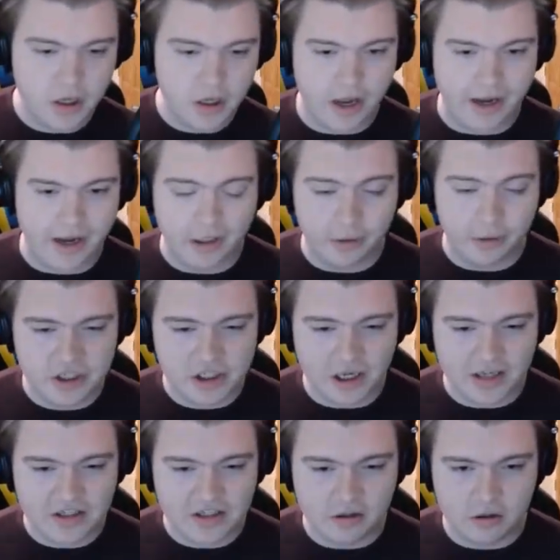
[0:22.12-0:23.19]
and I would just
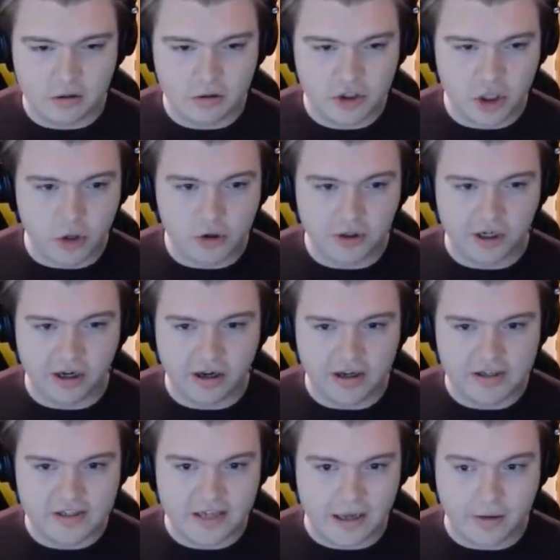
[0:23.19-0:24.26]
like to show you
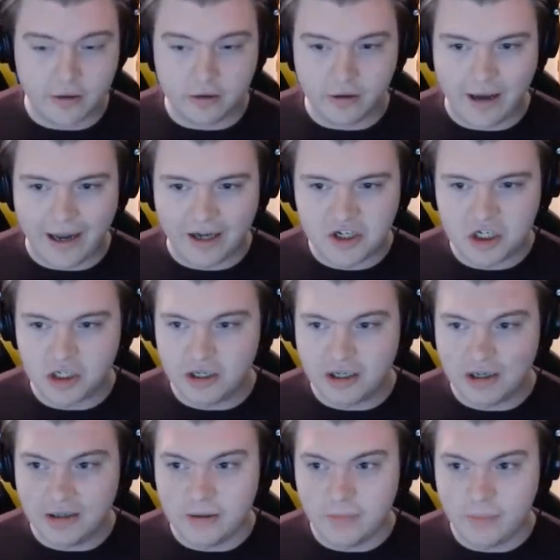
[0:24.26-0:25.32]
guys how to
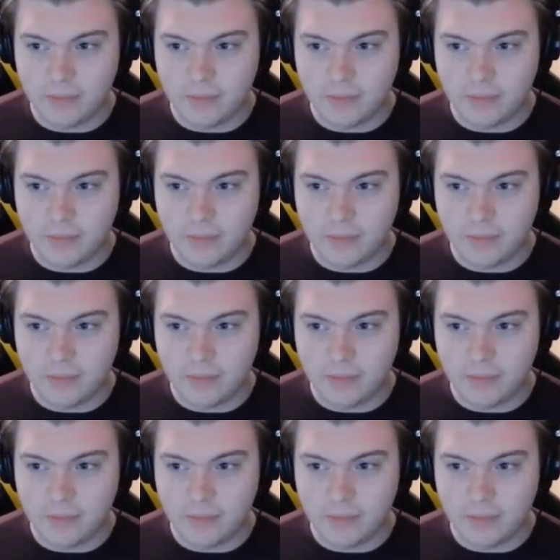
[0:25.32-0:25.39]
actually